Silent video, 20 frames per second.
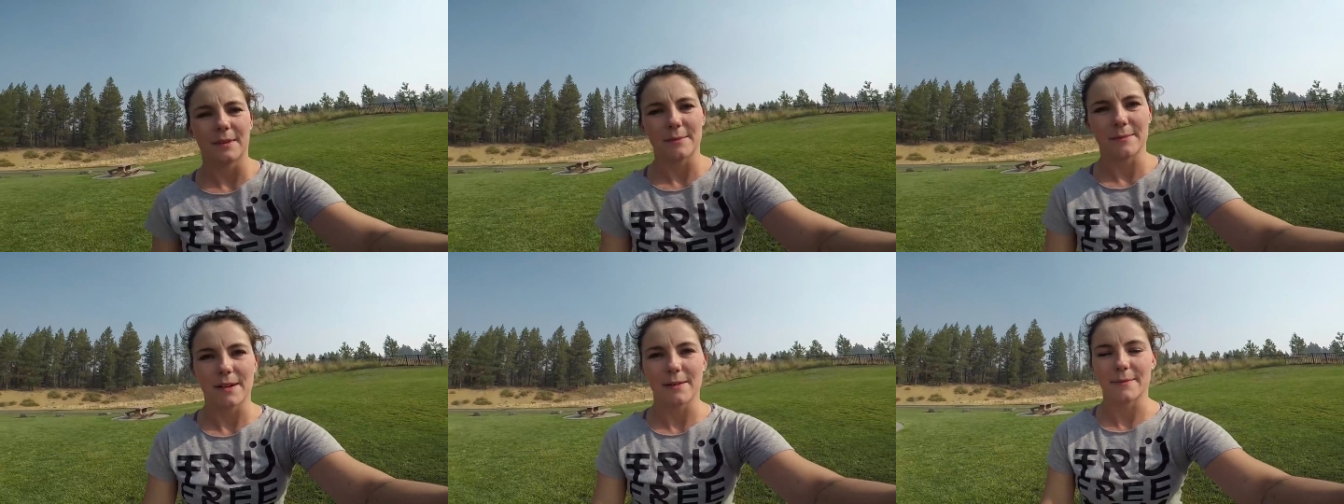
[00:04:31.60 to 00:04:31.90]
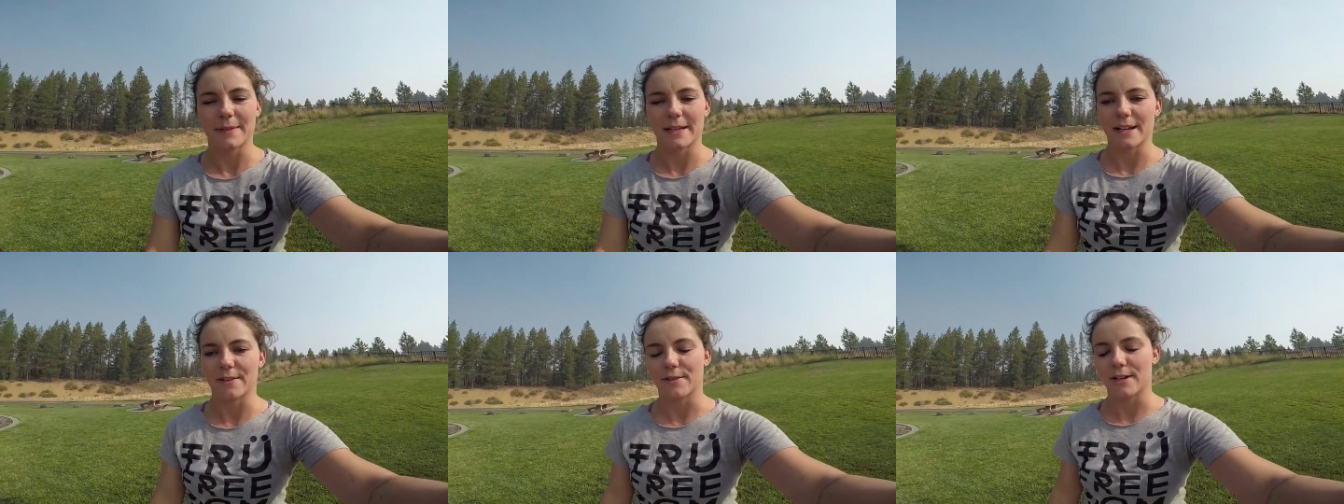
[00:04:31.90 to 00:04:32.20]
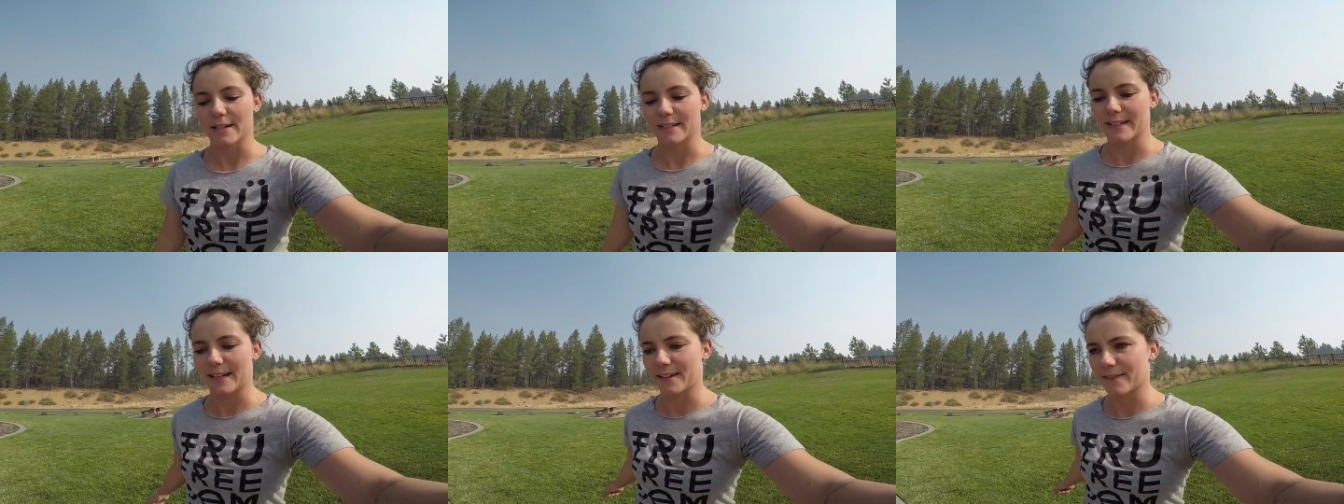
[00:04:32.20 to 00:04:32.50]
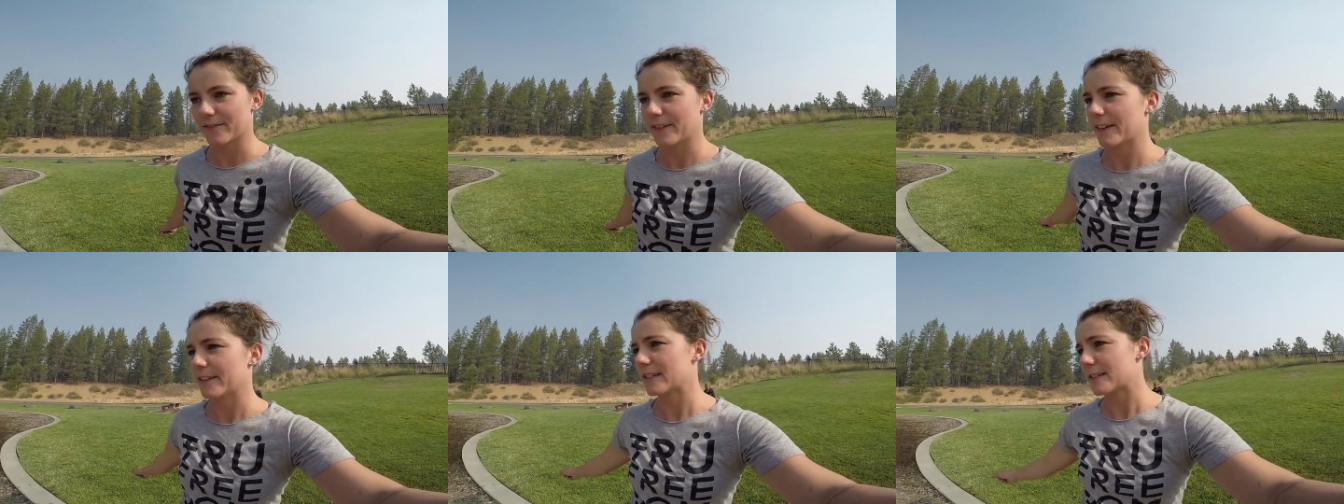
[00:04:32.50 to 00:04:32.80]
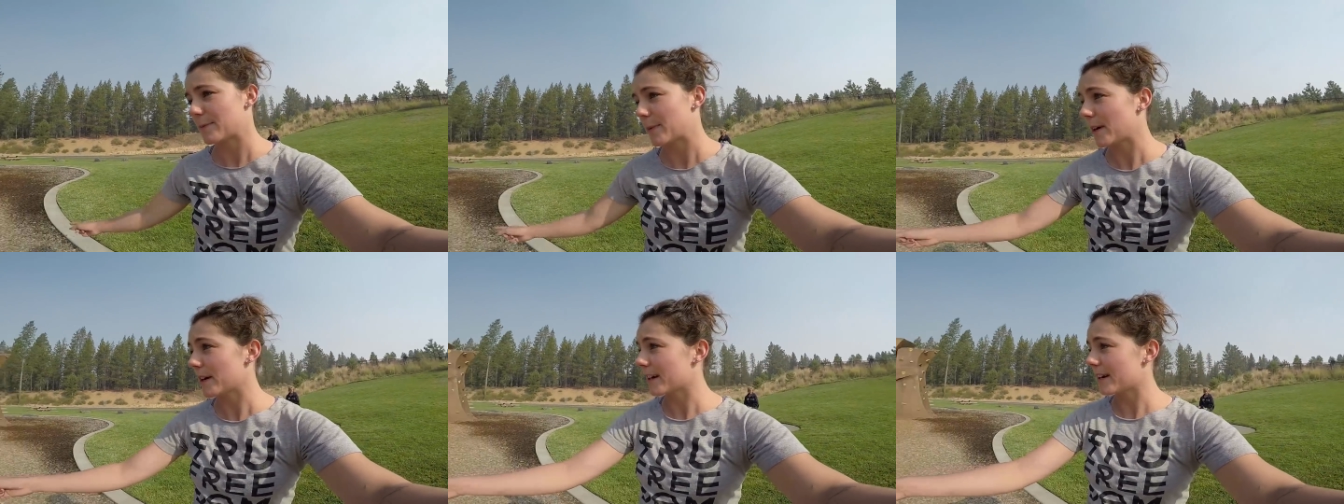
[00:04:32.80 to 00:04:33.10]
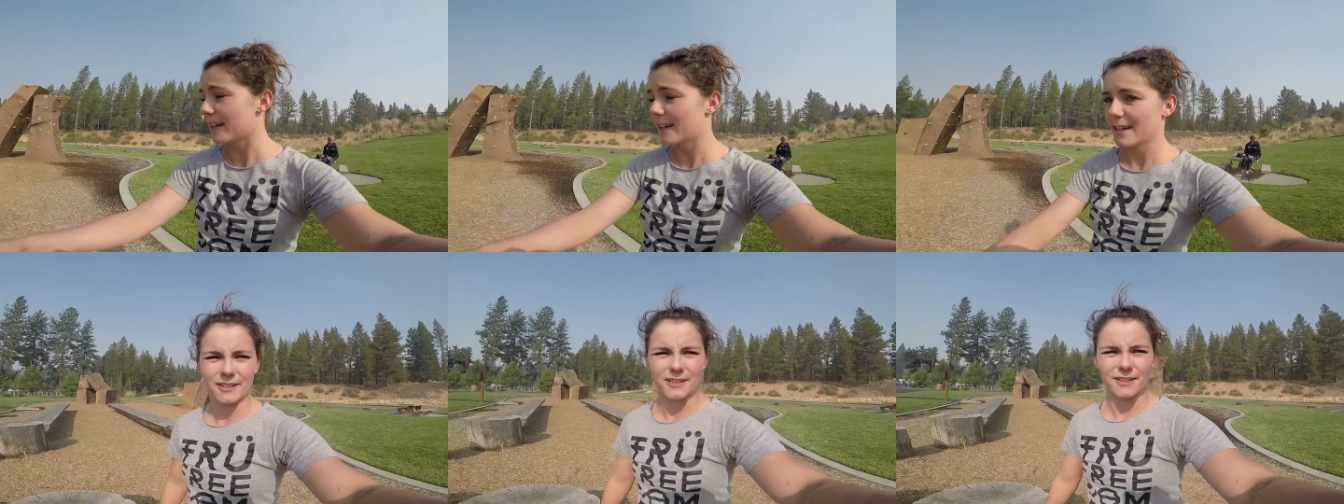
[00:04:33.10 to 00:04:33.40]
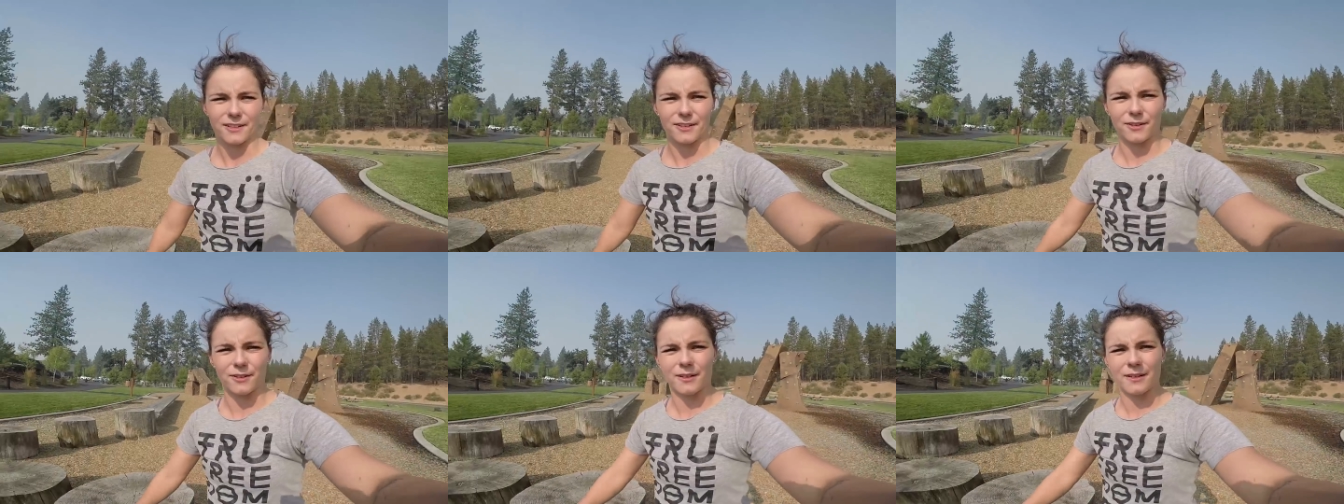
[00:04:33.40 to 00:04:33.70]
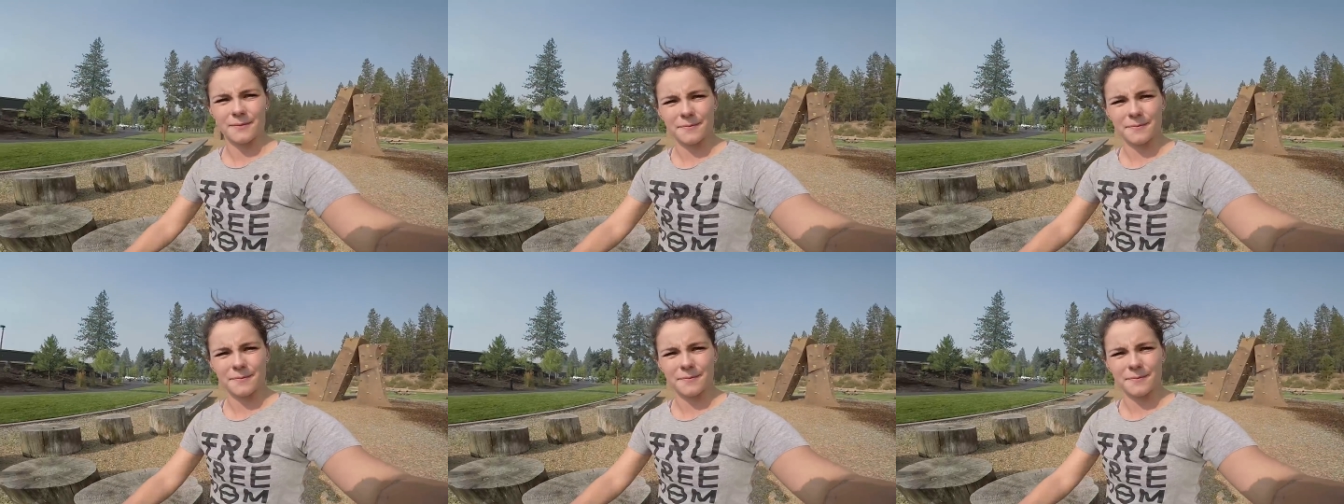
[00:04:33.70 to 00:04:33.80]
My mom and I walked out and found this park. I want to do